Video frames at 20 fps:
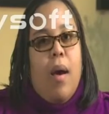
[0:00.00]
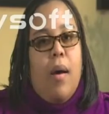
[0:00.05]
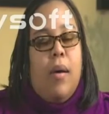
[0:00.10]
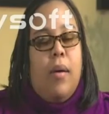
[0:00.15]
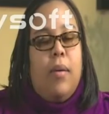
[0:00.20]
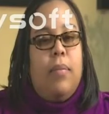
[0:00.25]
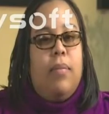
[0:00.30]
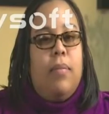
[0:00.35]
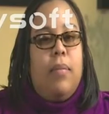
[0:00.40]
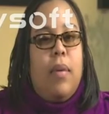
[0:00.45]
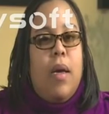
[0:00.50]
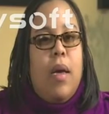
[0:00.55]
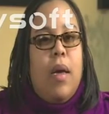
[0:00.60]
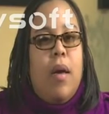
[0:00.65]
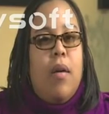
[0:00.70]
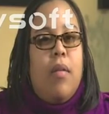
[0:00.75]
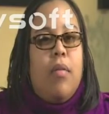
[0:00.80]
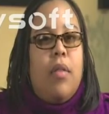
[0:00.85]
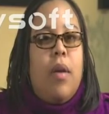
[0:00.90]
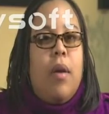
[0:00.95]

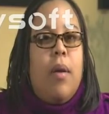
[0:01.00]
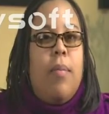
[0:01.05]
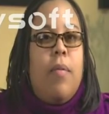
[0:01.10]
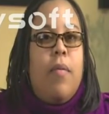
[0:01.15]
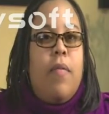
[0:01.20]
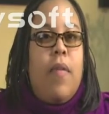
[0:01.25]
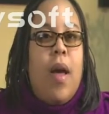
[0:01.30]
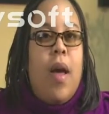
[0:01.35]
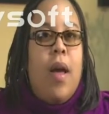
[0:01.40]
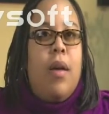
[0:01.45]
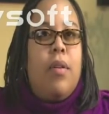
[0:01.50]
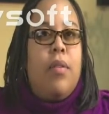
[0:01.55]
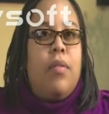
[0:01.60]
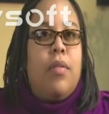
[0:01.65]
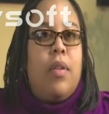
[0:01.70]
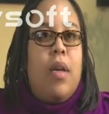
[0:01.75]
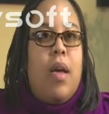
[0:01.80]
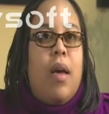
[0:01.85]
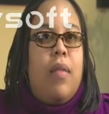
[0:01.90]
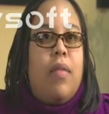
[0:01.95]
Healthcare
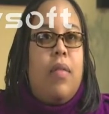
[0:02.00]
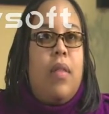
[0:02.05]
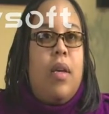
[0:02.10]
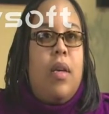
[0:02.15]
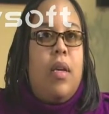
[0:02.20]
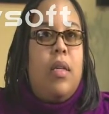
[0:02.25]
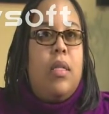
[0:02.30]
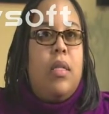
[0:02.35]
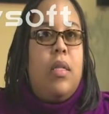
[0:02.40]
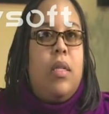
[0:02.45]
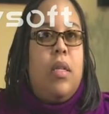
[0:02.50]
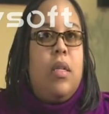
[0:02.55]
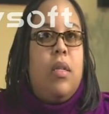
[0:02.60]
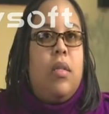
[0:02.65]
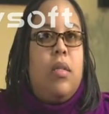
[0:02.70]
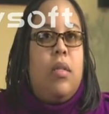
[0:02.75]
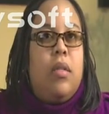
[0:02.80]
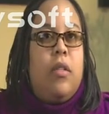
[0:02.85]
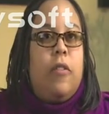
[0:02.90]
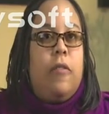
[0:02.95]
providers, I think,
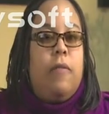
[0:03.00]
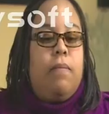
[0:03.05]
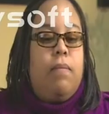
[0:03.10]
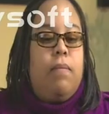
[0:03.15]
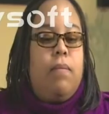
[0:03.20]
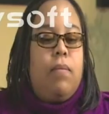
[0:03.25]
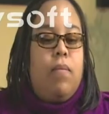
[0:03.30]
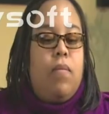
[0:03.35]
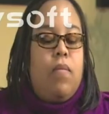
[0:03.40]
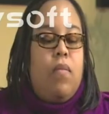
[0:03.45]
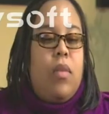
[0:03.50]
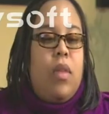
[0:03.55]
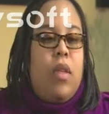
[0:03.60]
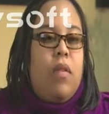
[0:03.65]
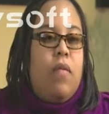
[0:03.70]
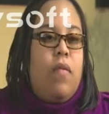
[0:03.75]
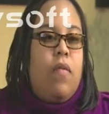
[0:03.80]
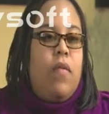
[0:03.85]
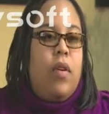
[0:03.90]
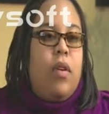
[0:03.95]
tend to
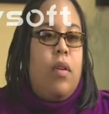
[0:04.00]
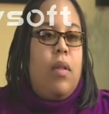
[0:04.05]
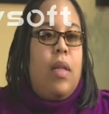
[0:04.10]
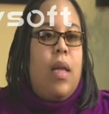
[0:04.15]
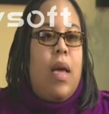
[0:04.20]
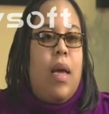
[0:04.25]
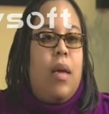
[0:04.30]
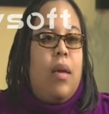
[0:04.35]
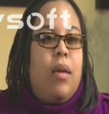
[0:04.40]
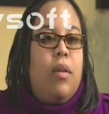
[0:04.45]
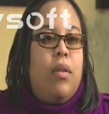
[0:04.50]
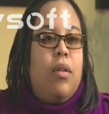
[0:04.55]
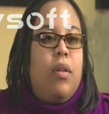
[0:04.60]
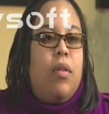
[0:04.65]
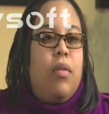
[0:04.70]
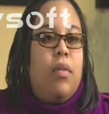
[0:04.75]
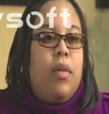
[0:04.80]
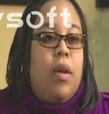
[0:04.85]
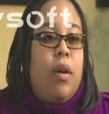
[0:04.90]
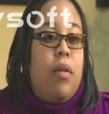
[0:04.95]
feel like,
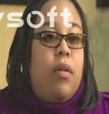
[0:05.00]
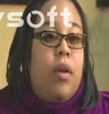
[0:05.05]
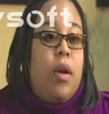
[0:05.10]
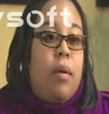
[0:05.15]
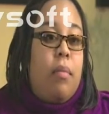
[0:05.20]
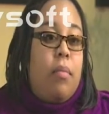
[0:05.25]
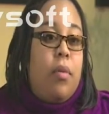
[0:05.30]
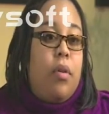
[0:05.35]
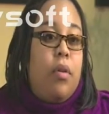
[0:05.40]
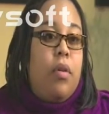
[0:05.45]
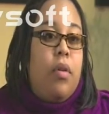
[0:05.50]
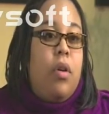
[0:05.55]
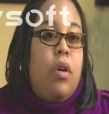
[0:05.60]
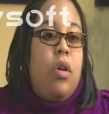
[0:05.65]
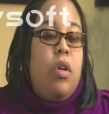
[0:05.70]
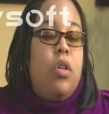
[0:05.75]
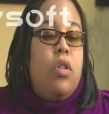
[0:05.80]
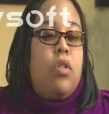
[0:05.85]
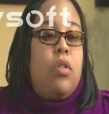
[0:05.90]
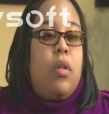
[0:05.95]
their number.
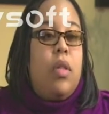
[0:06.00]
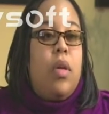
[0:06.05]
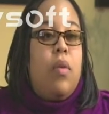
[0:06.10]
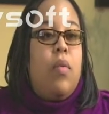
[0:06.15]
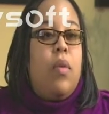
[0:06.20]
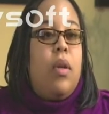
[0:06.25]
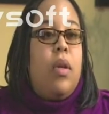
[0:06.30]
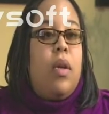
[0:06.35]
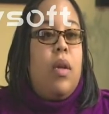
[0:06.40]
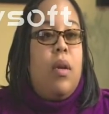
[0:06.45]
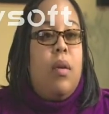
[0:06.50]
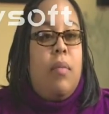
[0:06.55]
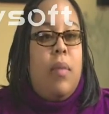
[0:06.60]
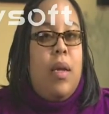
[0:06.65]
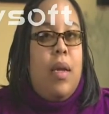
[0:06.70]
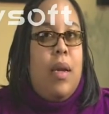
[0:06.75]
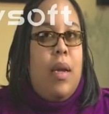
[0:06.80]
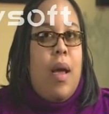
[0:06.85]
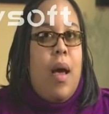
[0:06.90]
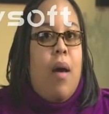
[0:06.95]
So they want to get them
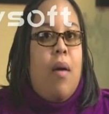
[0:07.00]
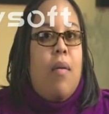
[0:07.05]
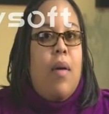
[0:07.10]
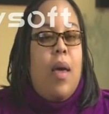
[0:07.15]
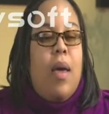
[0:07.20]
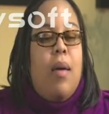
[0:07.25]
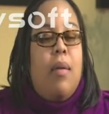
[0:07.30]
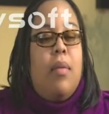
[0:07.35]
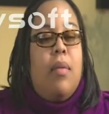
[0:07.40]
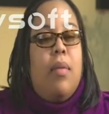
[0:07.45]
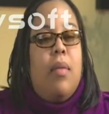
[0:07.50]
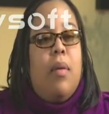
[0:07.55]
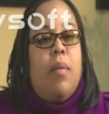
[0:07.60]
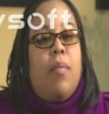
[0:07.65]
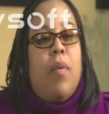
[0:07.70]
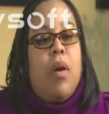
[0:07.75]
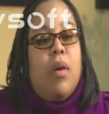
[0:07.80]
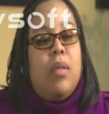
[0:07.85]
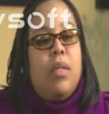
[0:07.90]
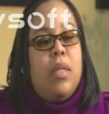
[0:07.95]
in and out. And
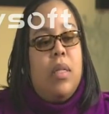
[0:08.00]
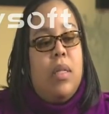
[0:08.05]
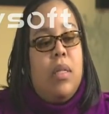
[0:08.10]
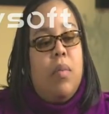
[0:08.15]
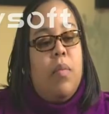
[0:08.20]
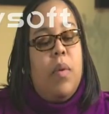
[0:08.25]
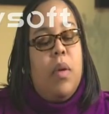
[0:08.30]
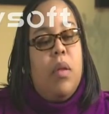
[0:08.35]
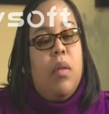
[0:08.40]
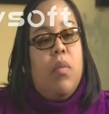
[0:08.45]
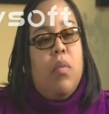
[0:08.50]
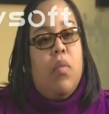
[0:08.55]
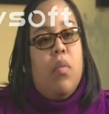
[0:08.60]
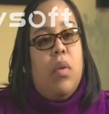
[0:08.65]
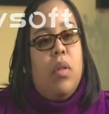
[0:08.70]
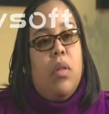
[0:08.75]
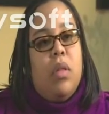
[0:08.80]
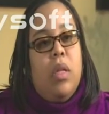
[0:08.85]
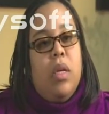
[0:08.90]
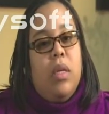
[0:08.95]
the participant
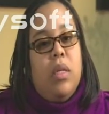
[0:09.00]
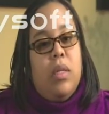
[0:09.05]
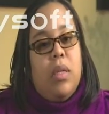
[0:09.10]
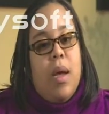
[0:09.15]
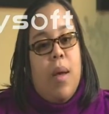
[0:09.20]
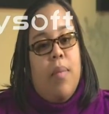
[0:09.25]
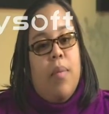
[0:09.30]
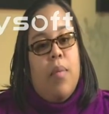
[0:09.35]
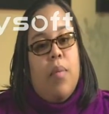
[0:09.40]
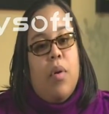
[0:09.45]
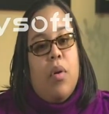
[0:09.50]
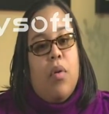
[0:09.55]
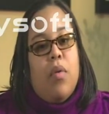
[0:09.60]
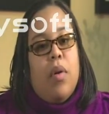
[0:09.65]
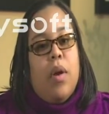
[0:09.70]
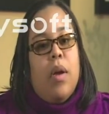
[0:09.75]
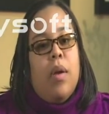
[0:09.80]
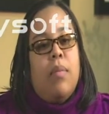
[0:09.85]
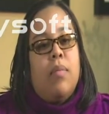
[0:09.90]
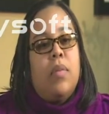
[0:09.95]
with these type of
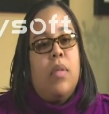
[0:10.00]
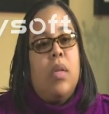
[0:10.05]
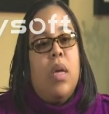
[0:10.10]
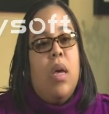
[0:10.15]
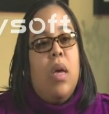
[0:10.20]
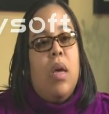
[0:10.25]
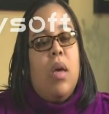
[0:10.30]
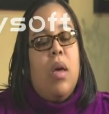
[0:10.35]
programs